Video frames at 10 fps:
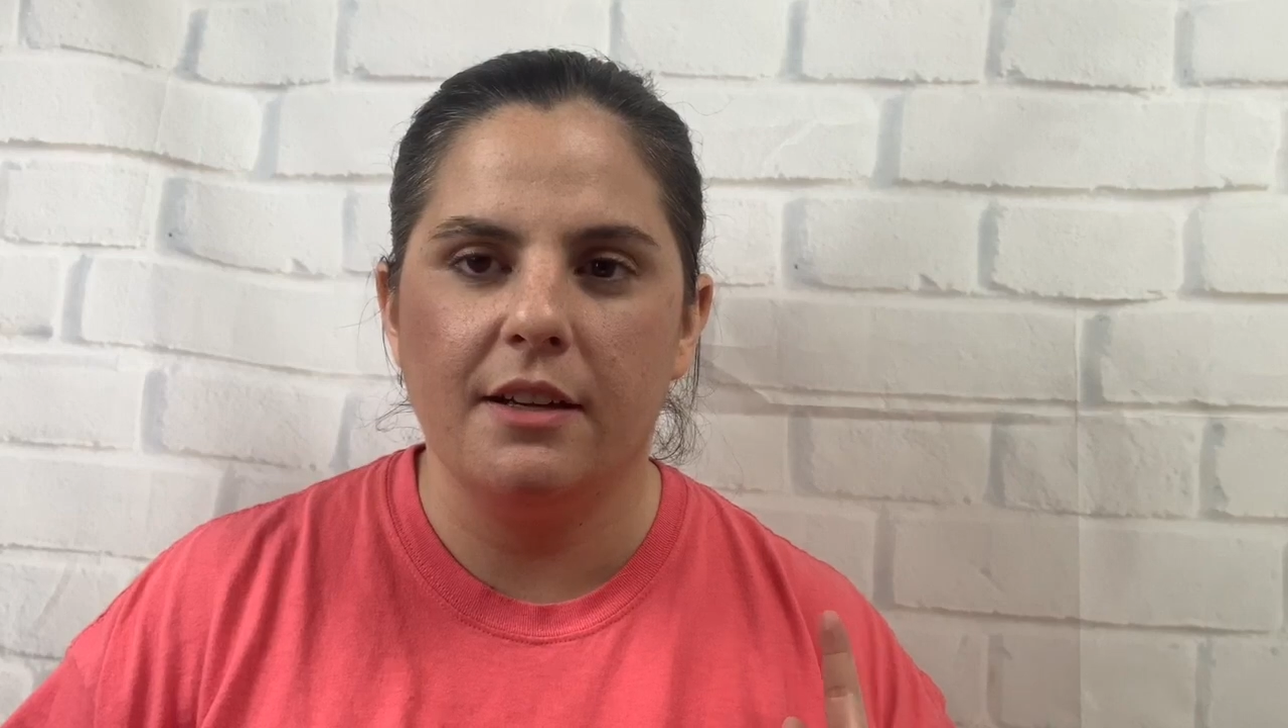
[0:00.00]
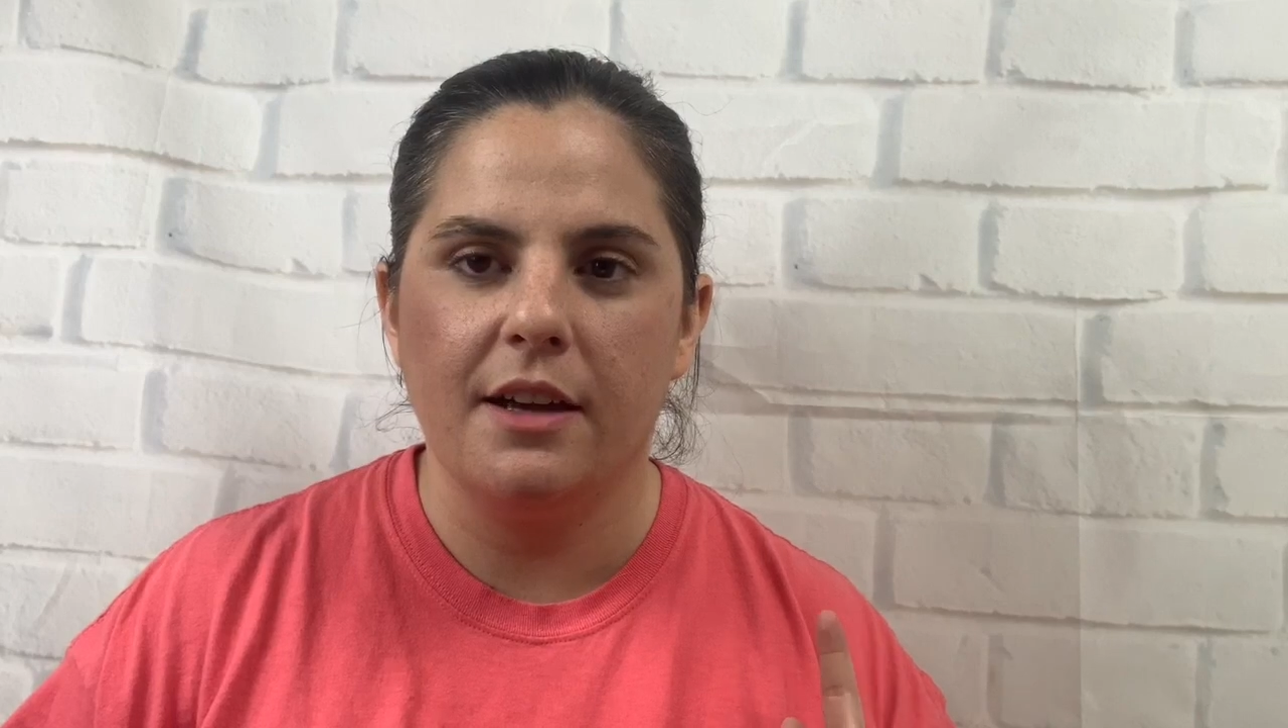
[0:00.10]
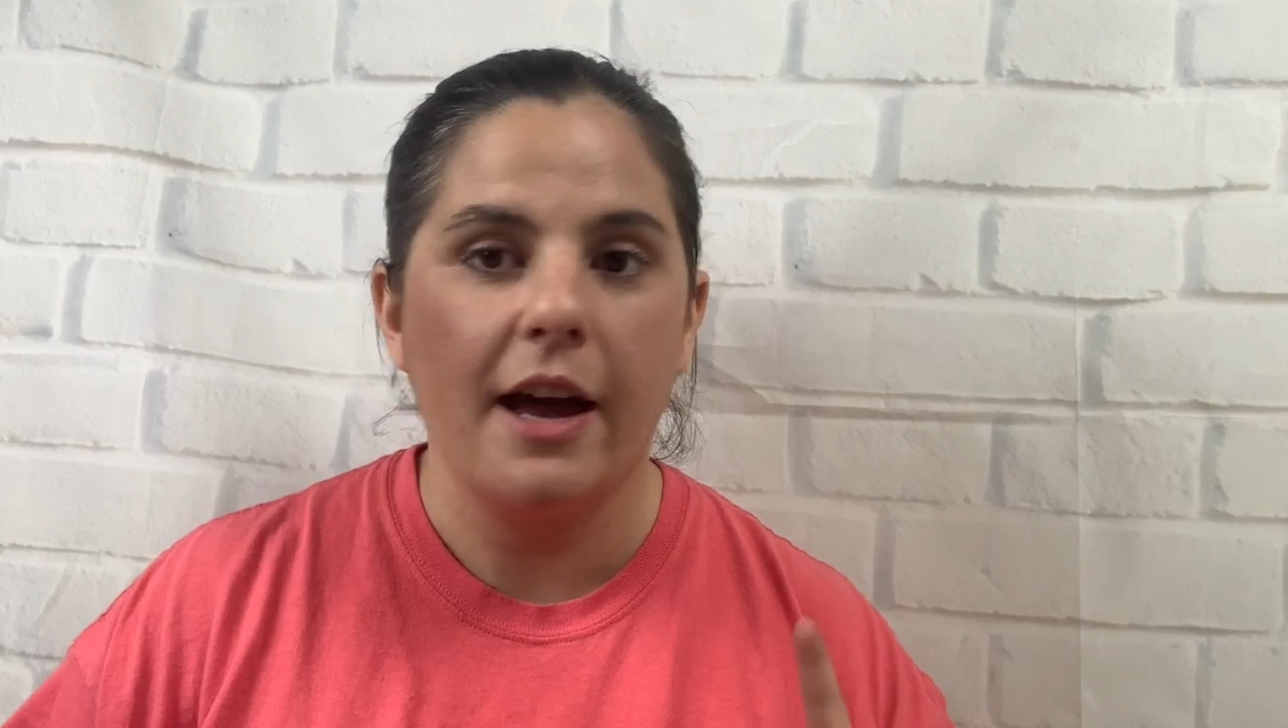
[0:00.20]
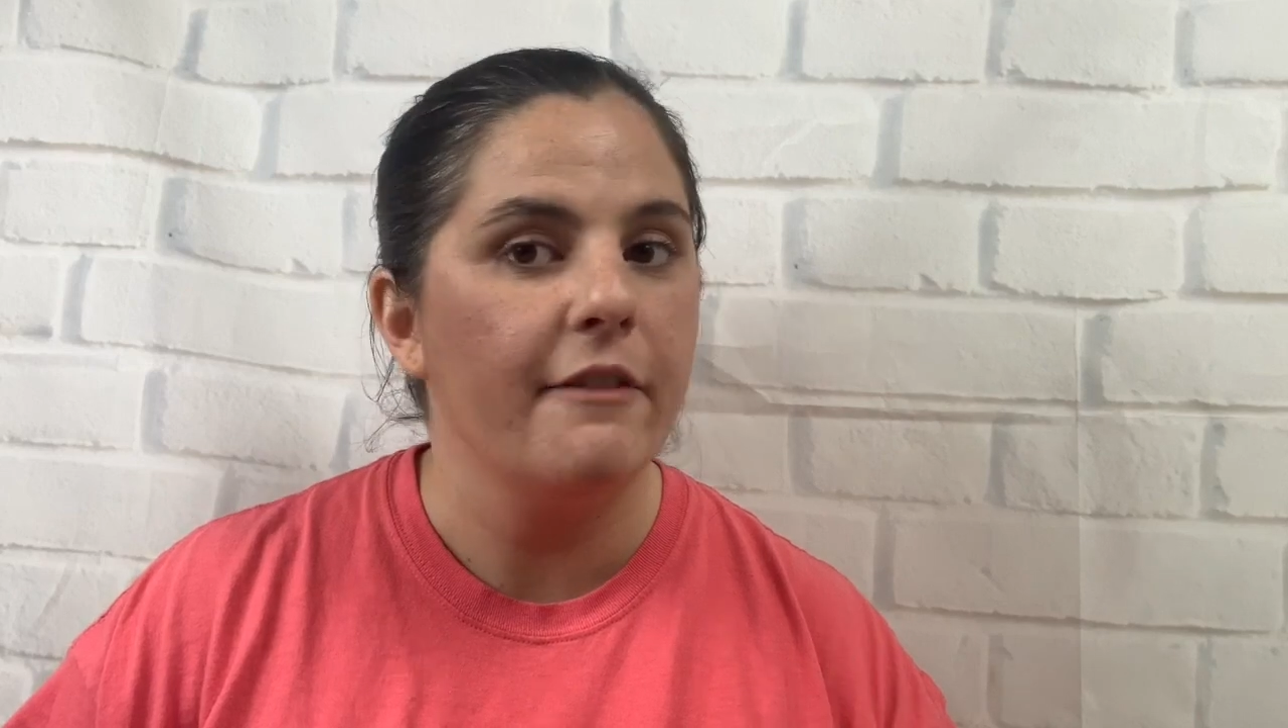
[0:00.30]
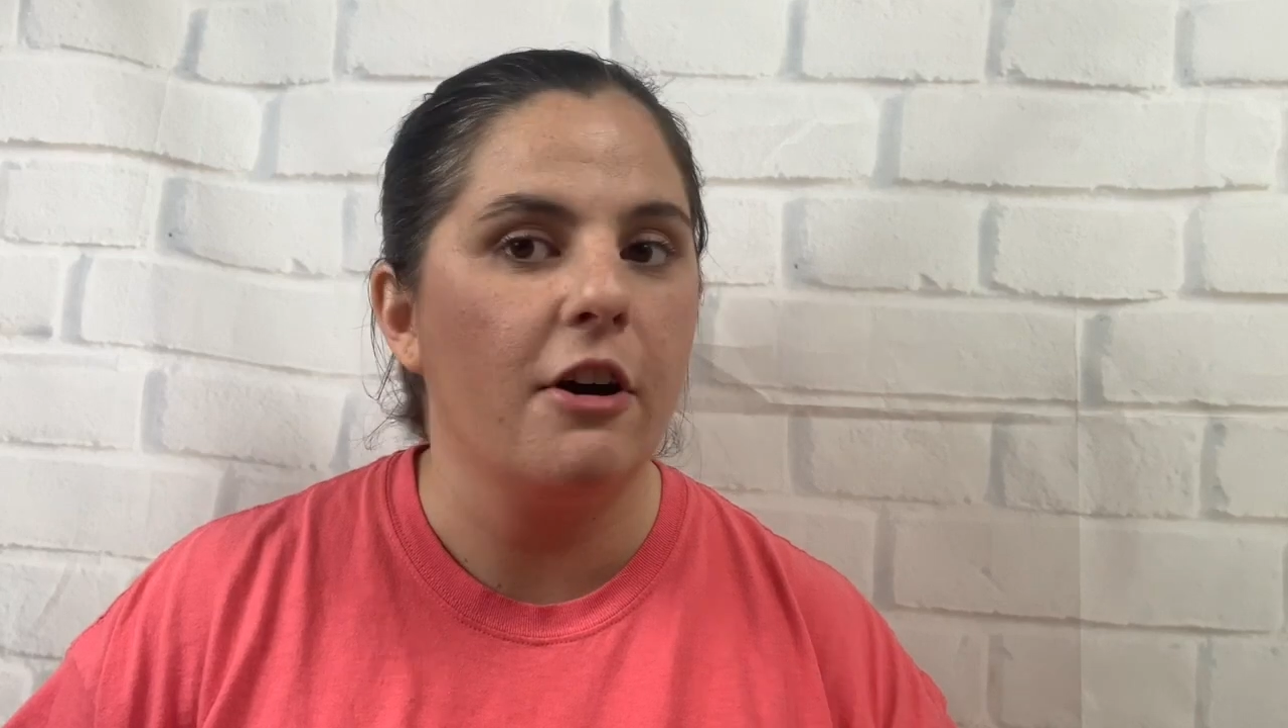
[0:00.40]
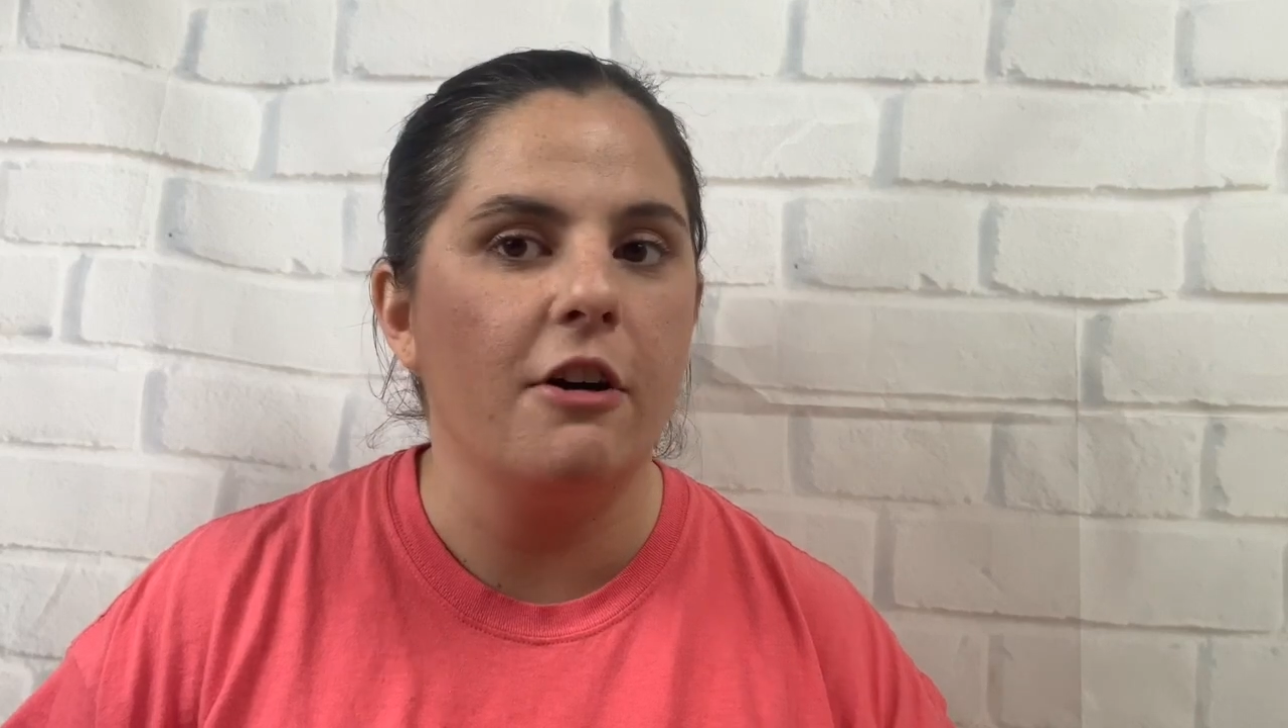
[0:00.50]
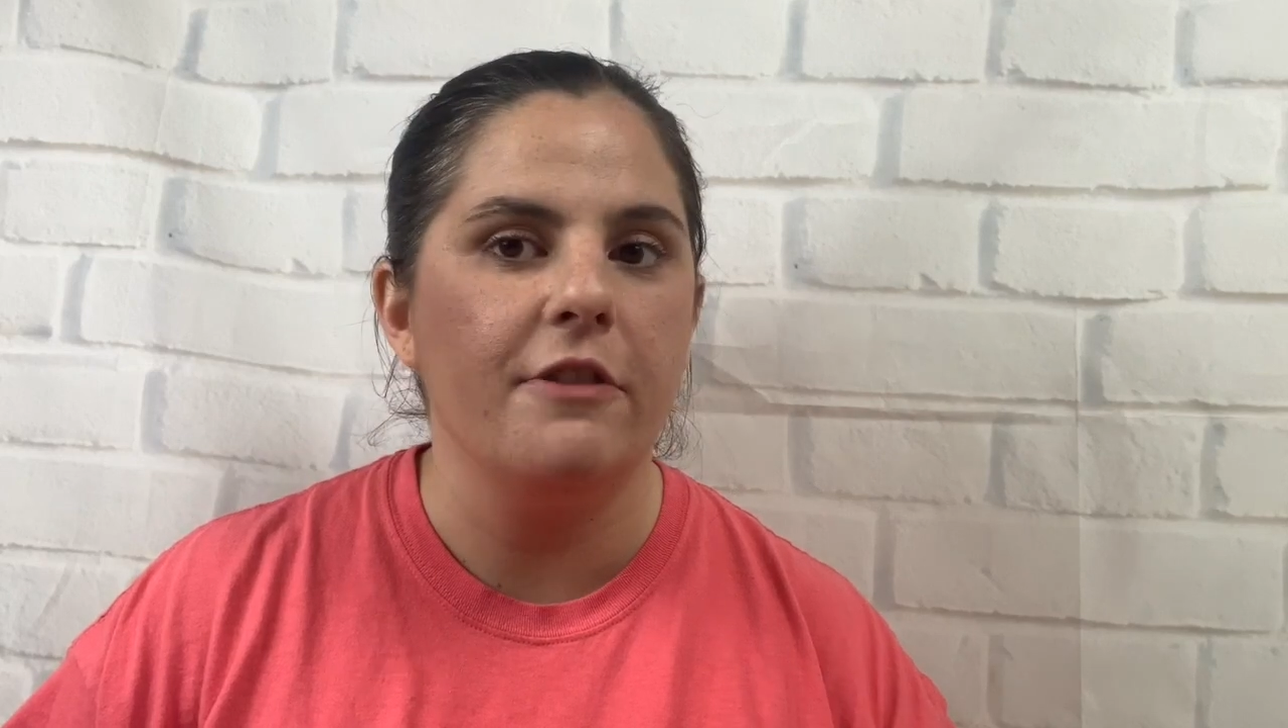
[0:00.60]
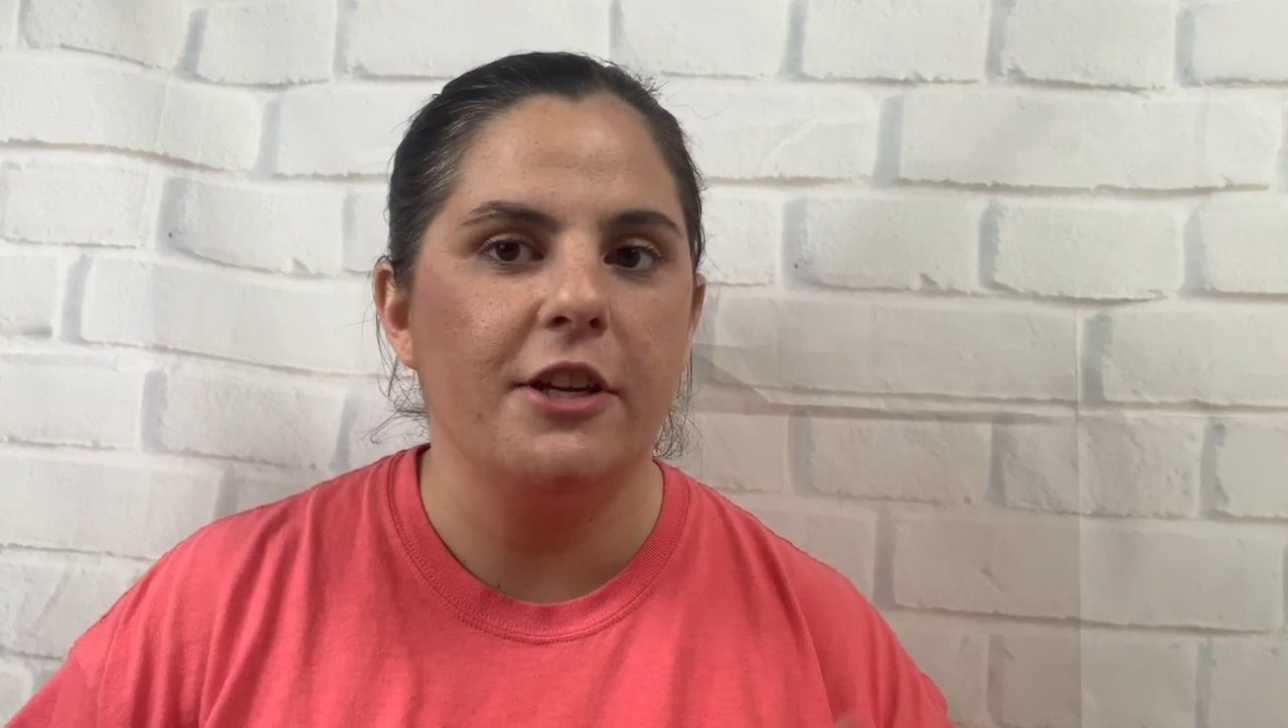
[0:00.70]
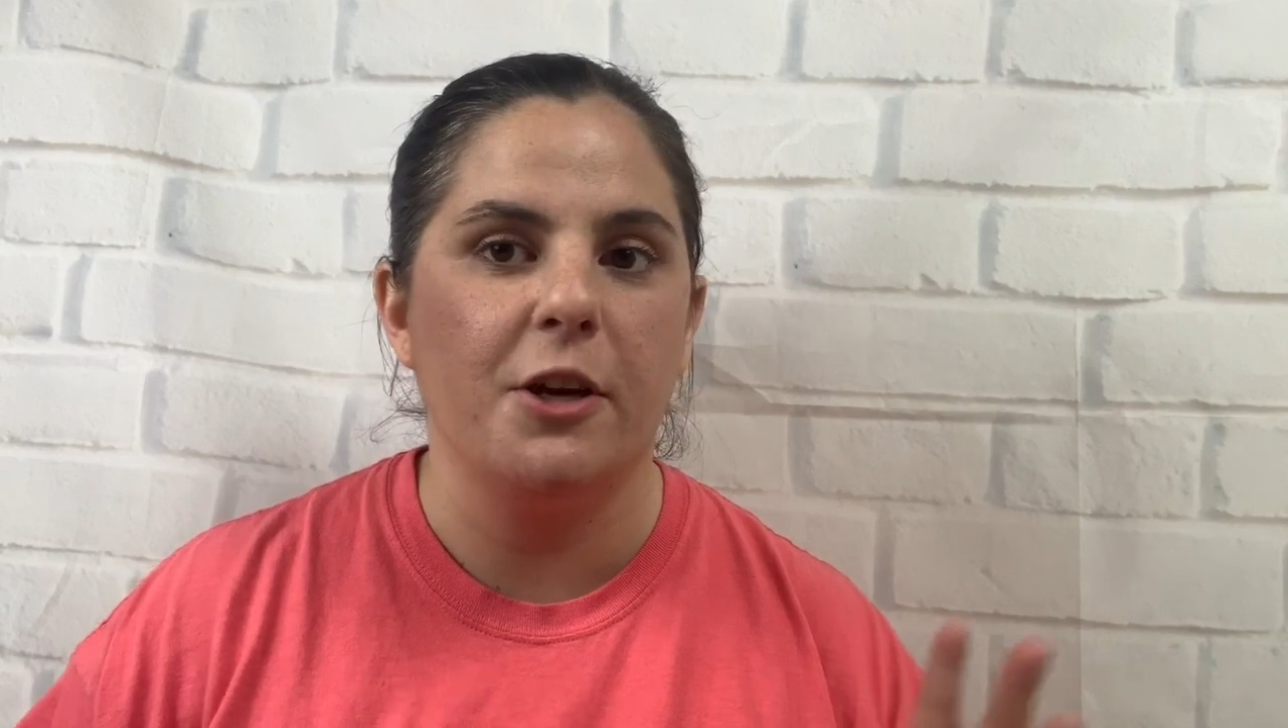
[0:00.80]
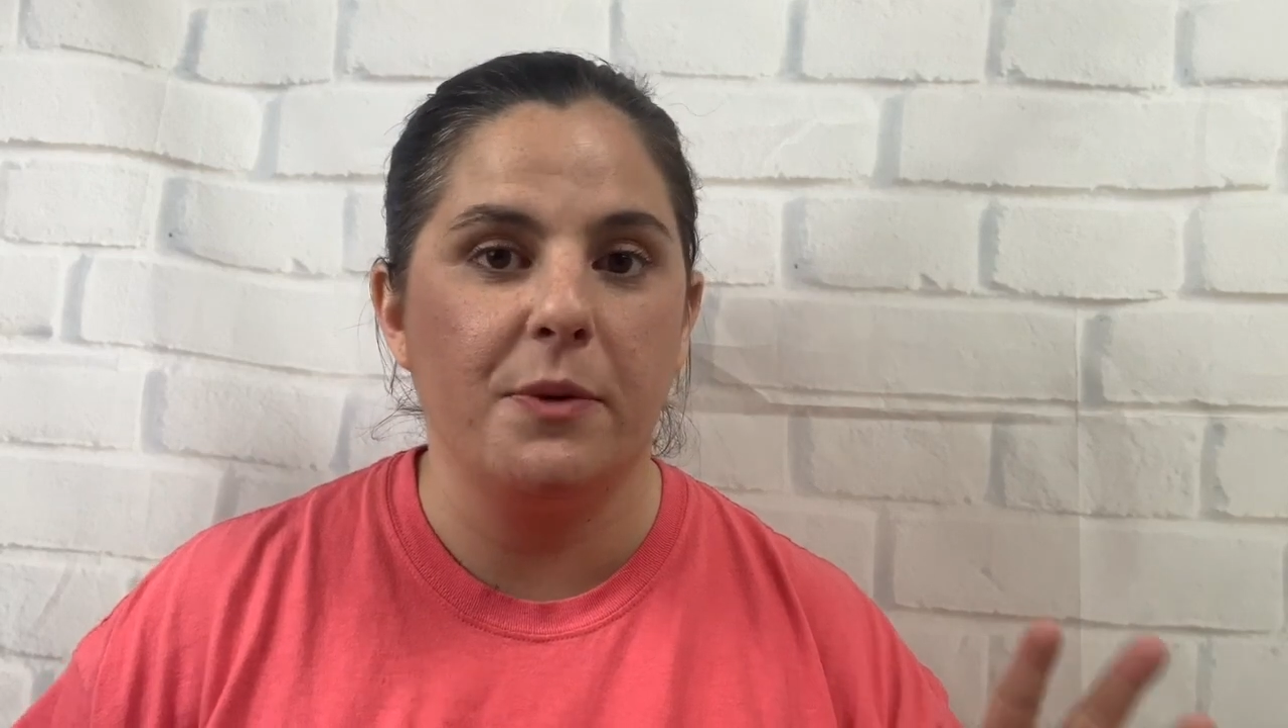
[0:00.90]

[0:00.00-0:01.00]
have a haul video